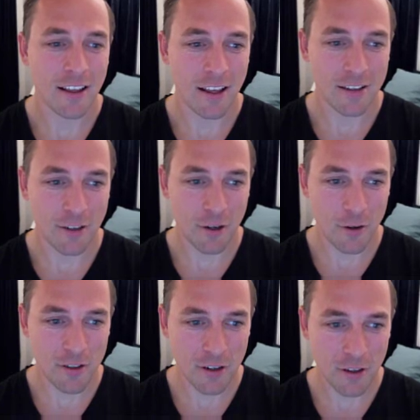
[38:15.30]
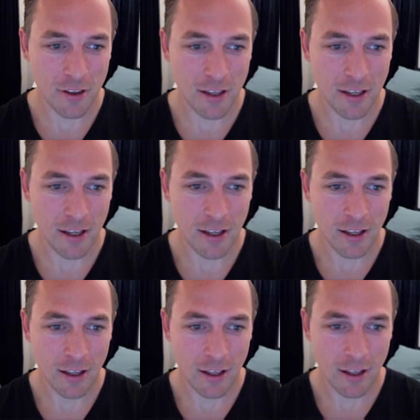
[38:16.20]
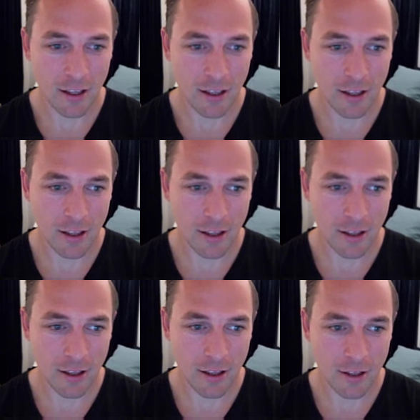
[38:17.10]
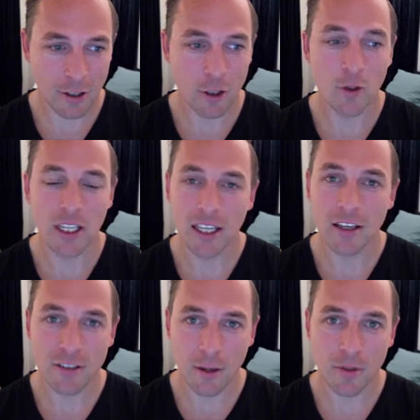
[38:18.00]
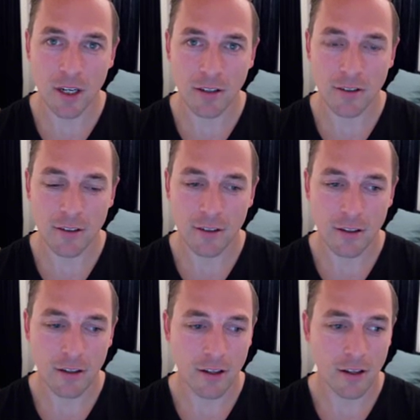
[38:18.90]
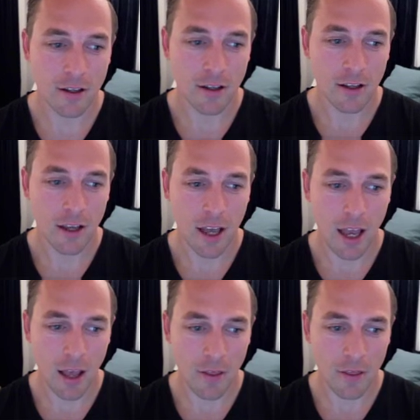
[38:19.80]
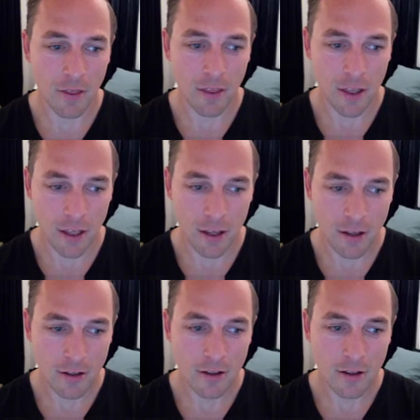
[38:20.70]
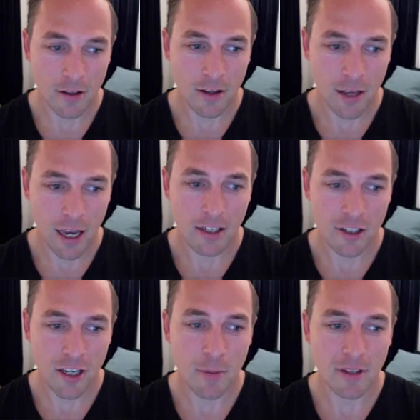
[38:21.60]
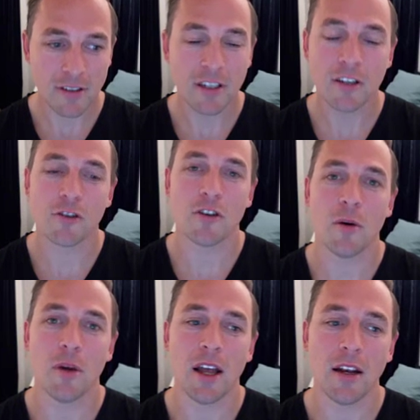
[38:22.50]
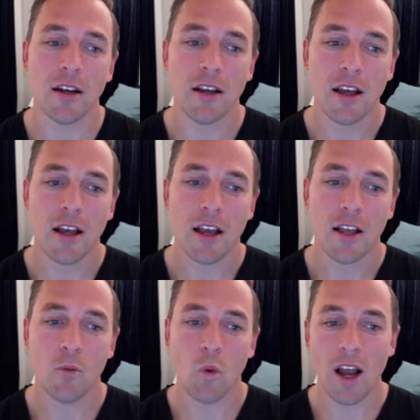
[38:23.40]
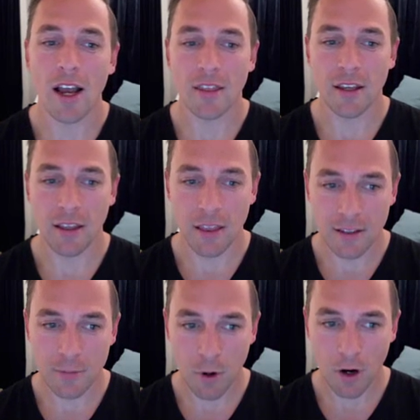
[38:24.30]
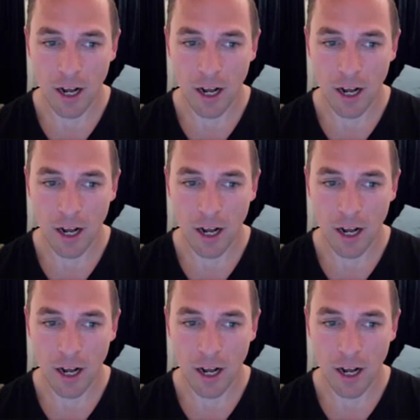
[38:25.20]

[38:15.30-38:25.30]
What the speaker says: As you can notice here, the unique subject and the HTML signature that we added. And why I think this part